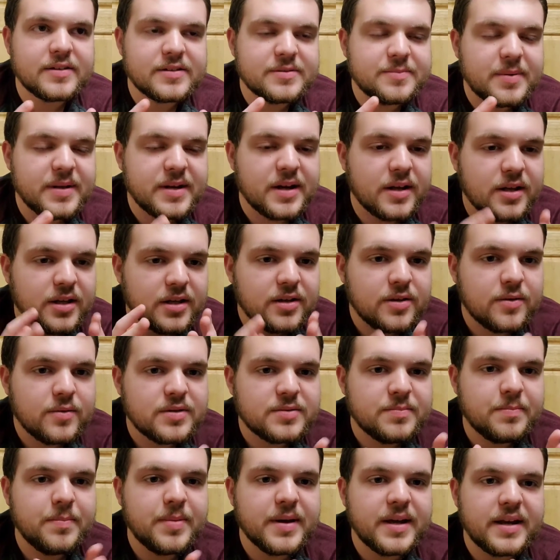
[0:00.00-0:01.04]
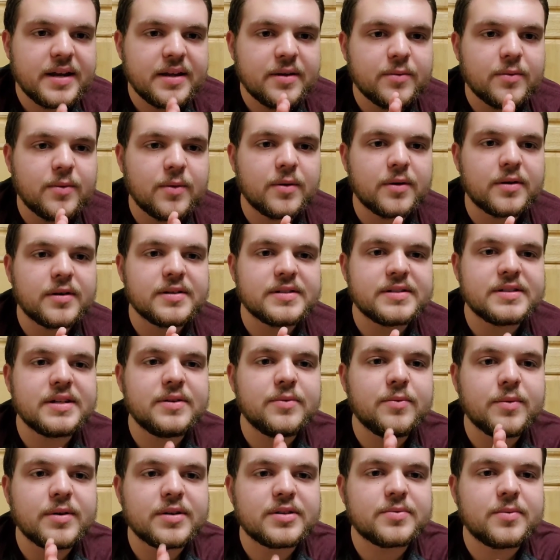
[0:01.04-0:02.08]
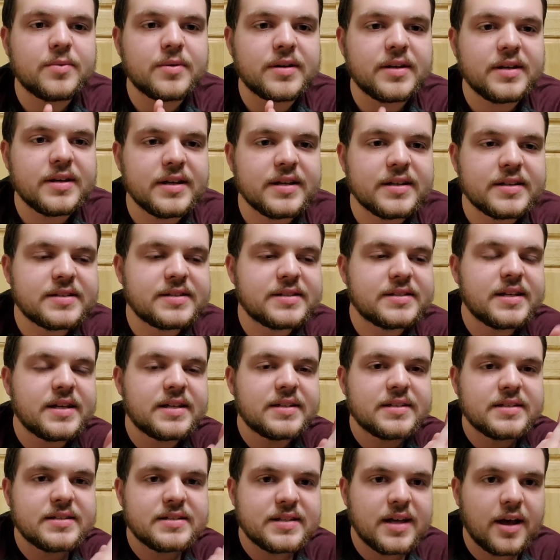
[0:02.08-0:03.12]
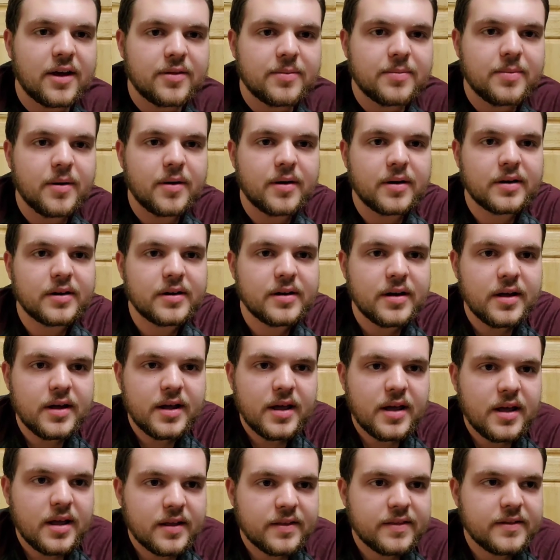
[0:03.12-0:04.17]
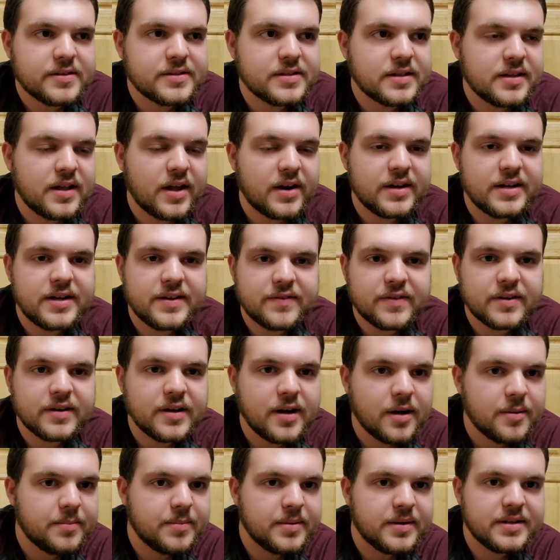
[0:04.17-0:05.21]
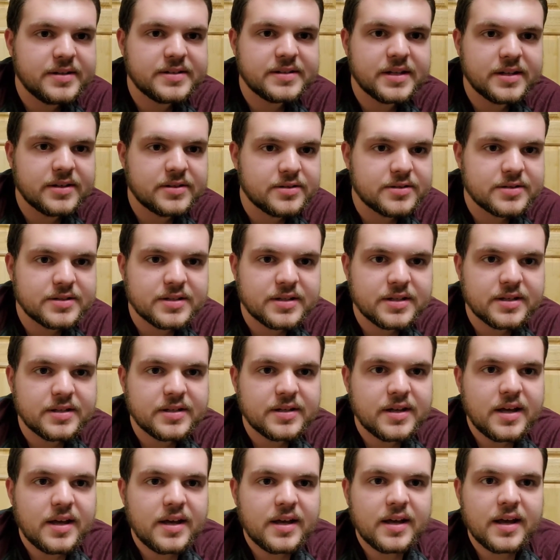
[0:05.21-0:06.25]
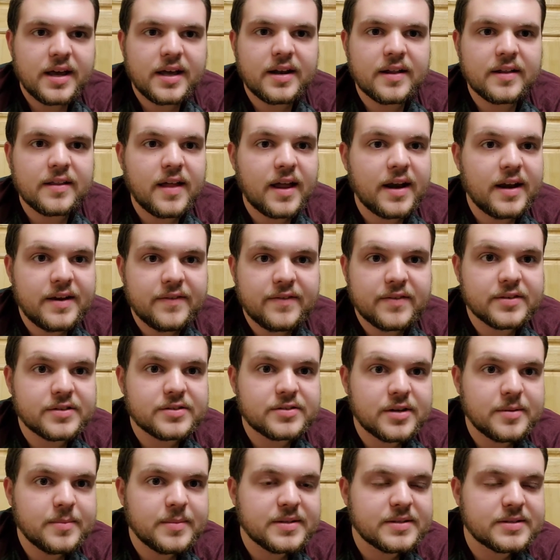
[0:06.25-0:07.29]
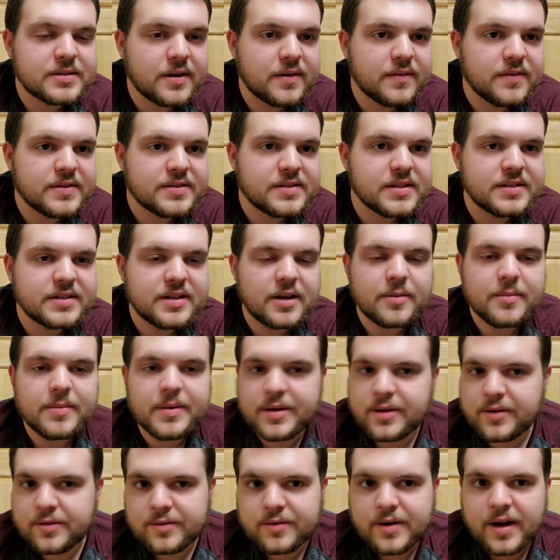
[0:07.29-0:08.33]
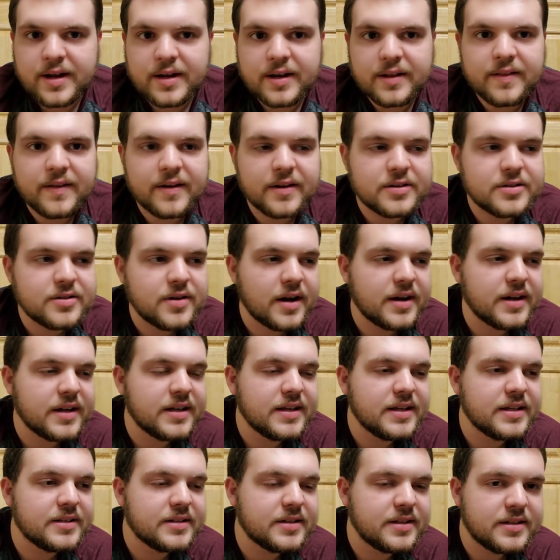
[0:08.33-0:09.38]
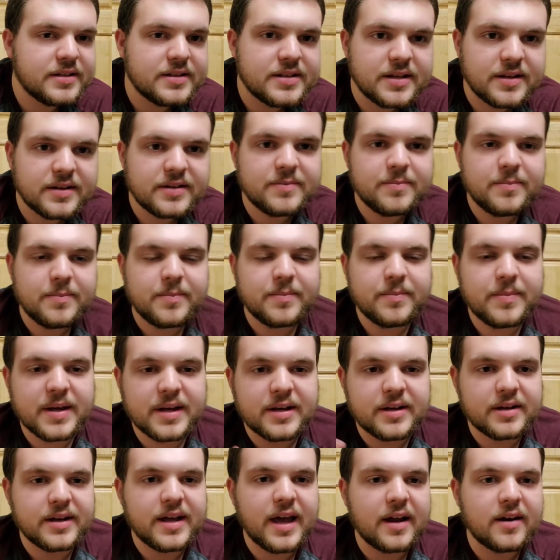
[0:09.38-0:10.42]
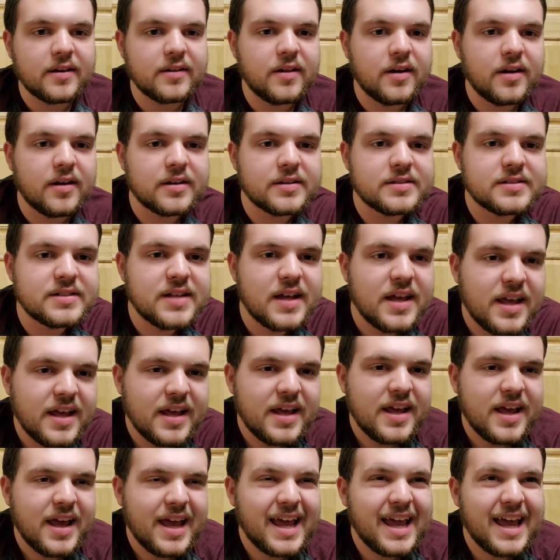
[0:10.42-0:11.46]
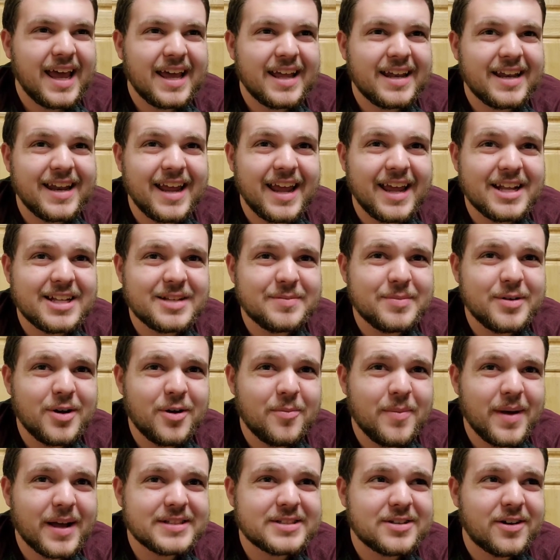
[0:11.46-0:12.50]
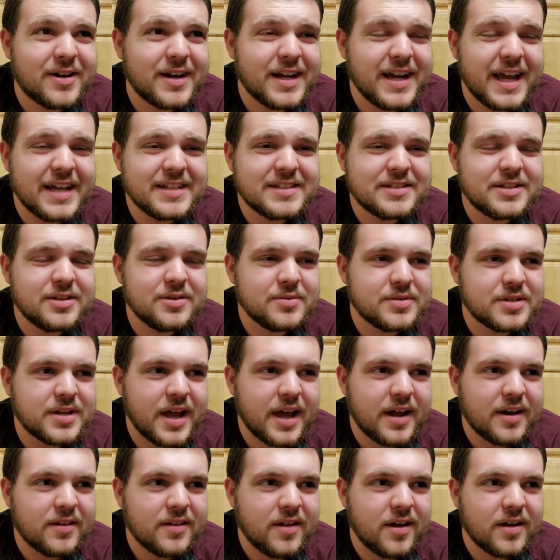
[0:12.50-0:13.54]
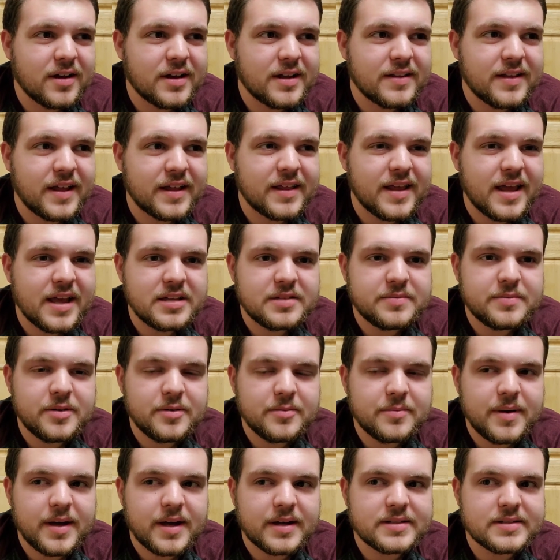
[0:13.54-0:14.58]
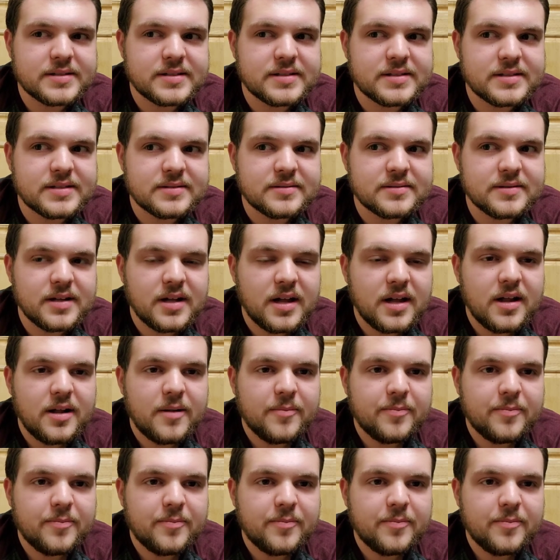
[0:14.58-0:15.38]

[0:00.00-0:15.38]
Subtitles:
there's been a huge bidding war to see which one gets South Park. There's a lot of different companies interested, and a lot of different streaming services that are being created that are trying to get the big catalogs. And HBO Max already has a huge catalog, and like HBO Max is